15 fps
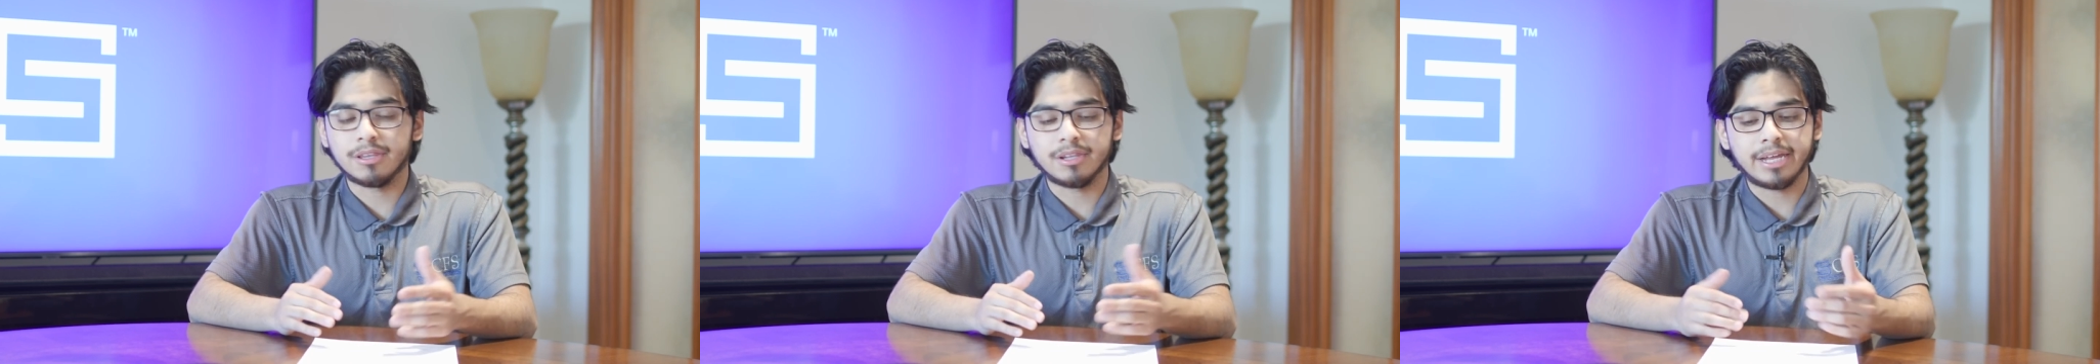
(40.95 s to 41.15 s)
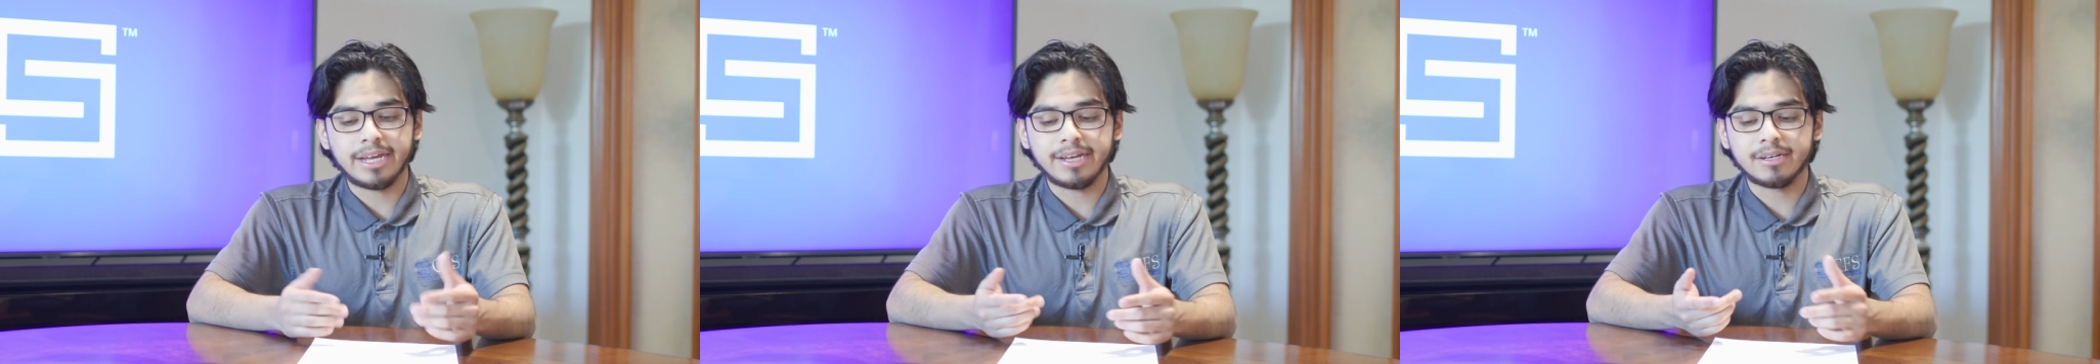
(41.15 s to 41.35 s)

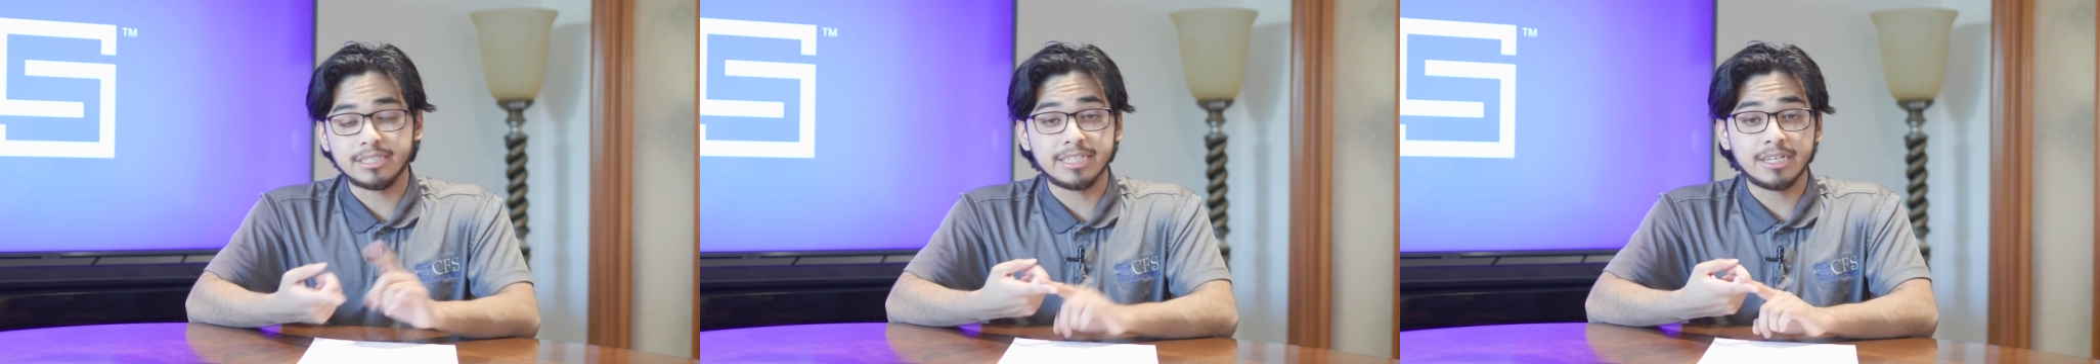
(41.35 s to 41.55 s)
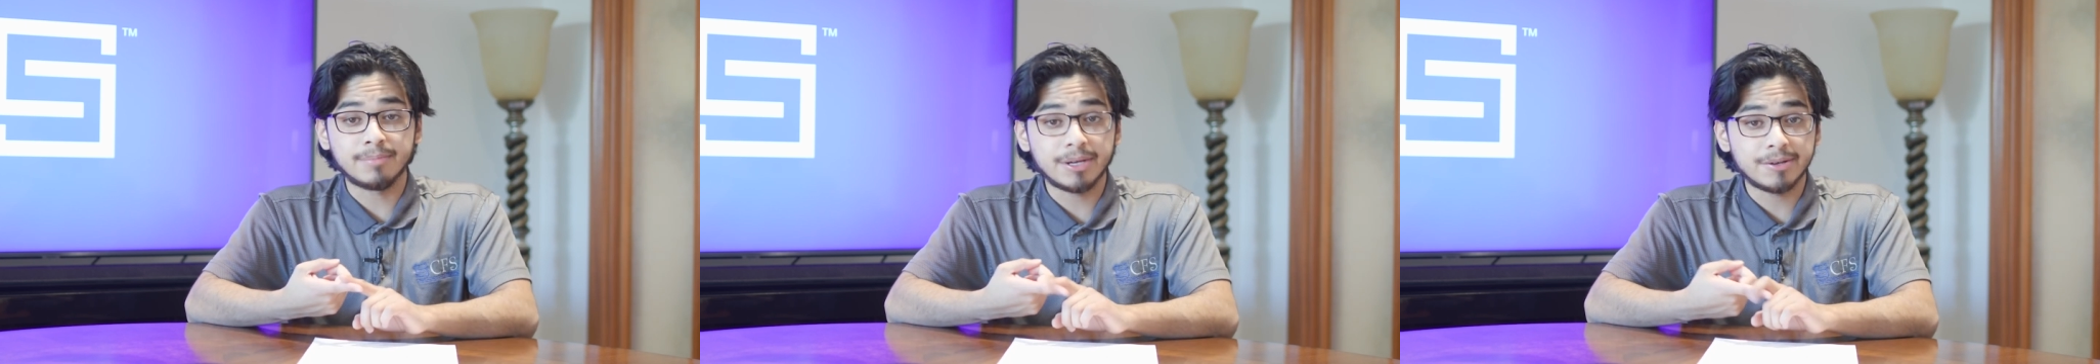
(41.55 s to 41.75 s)
like
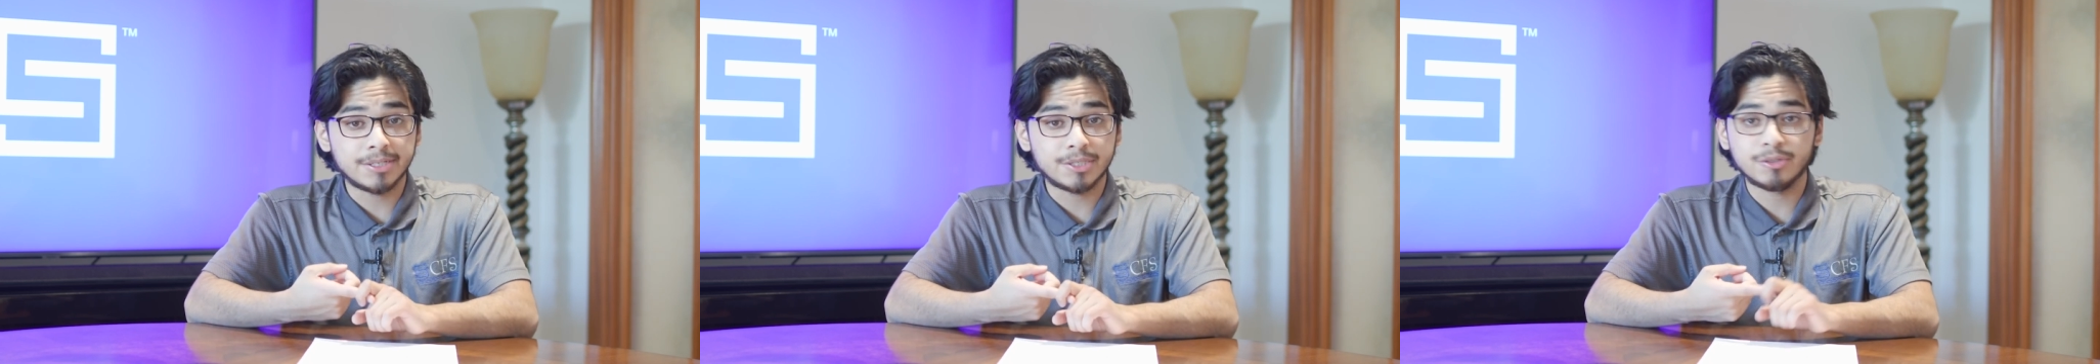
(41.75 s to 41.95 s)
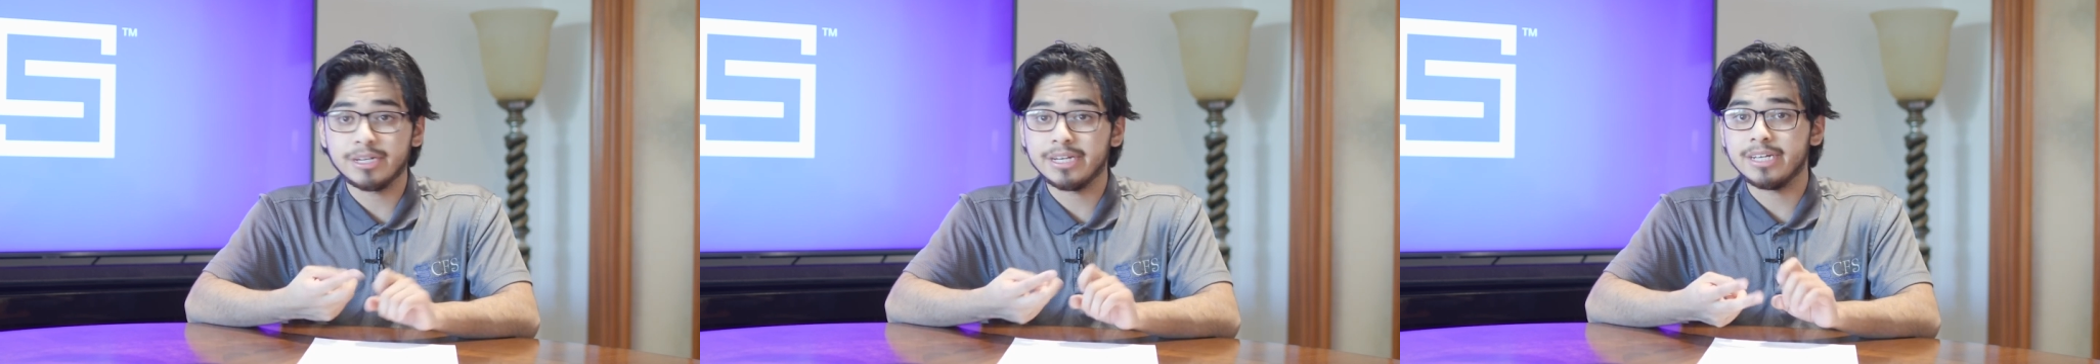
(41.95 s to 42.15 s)
TD
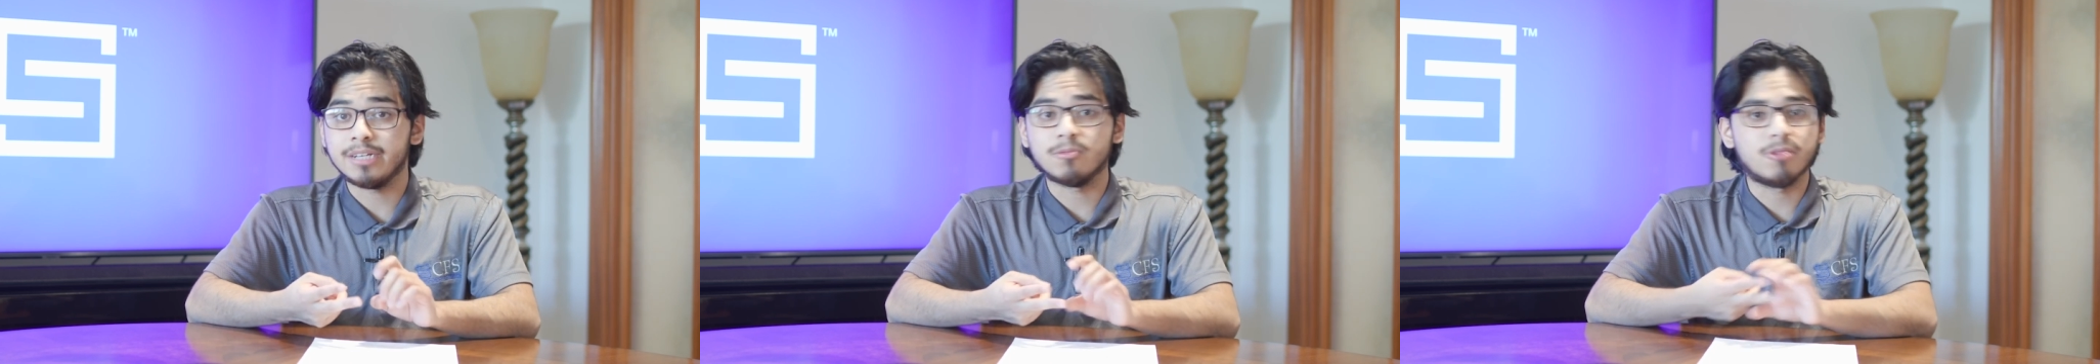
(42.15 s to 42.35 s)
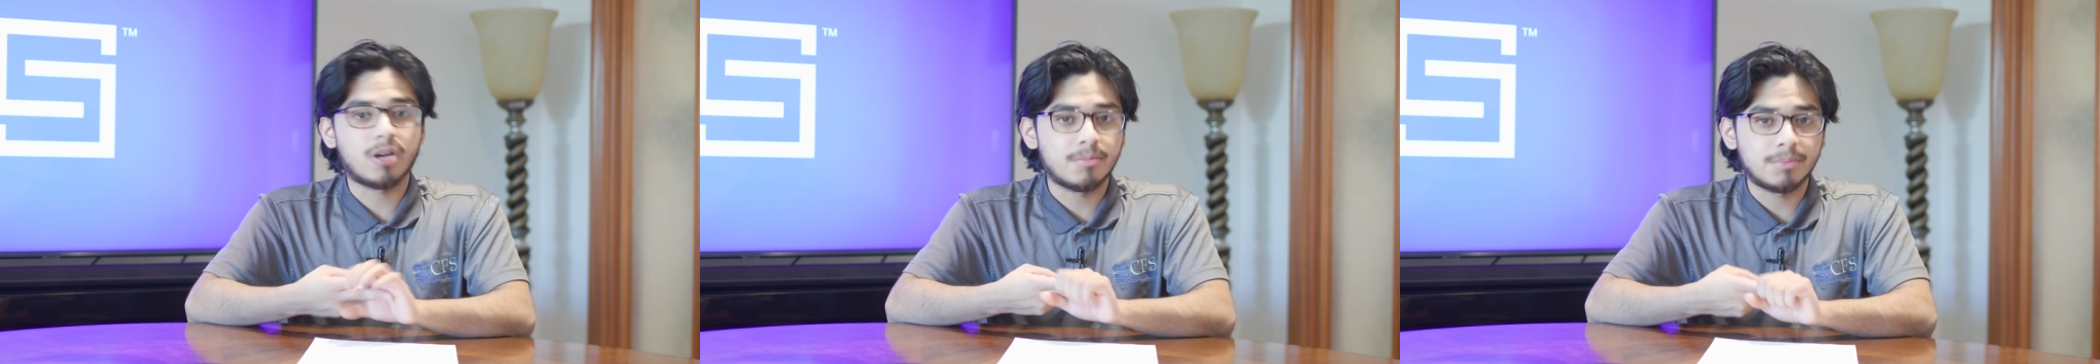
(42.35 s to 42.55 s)
Ameritrade,
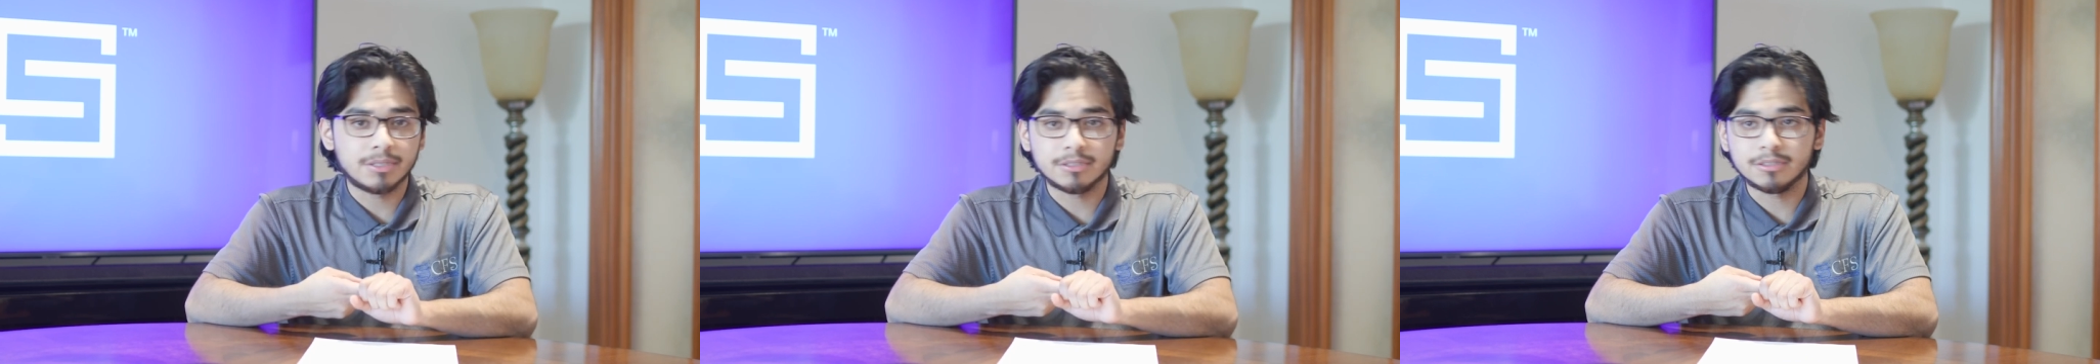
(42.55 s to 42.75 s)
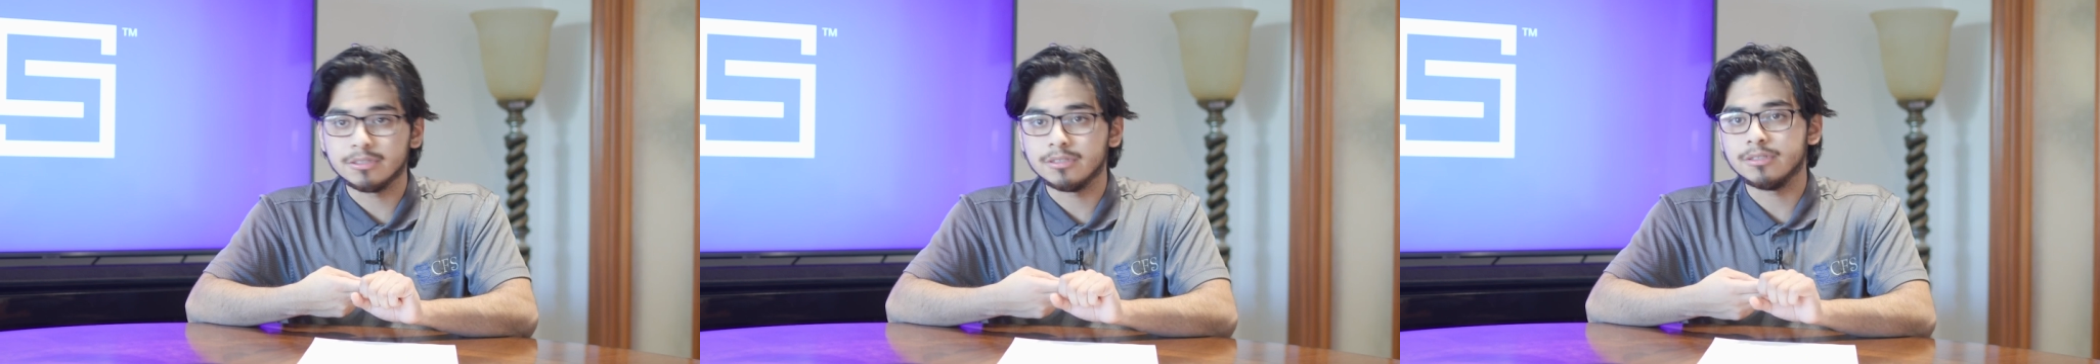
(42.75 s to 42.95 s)

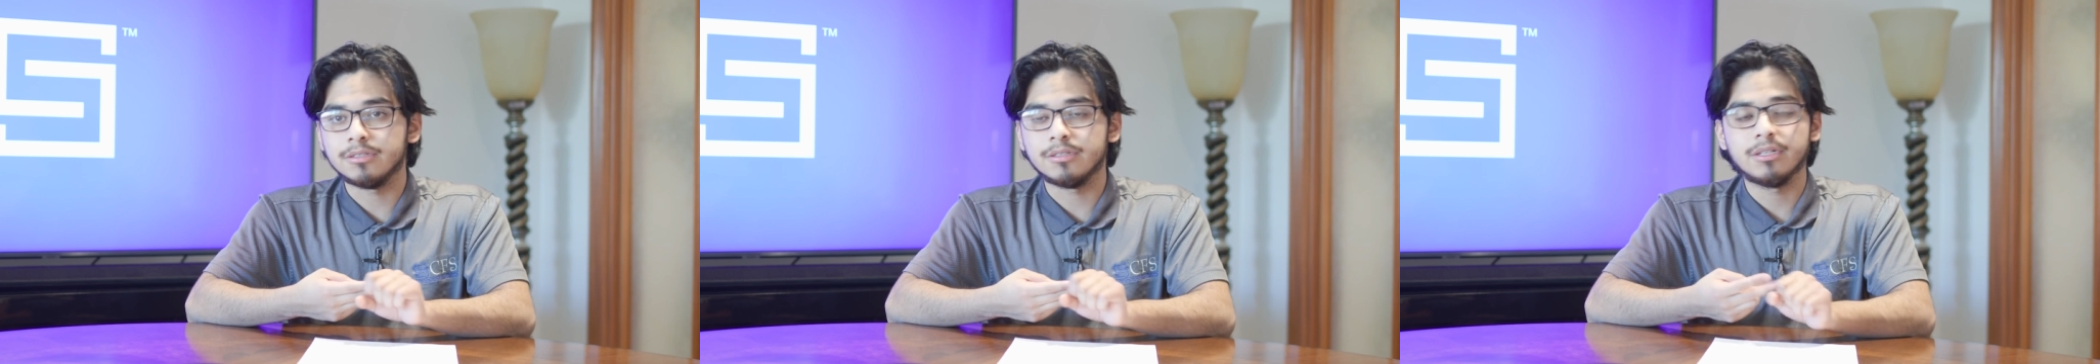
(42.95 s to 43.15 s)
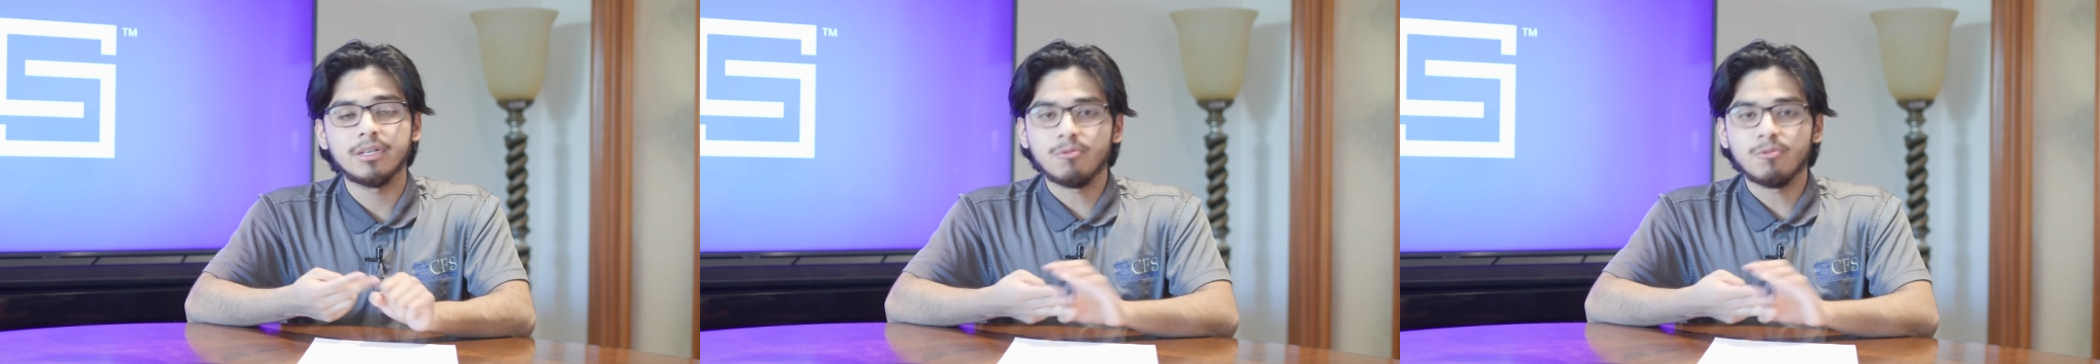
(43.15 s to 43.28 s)
Robinhood,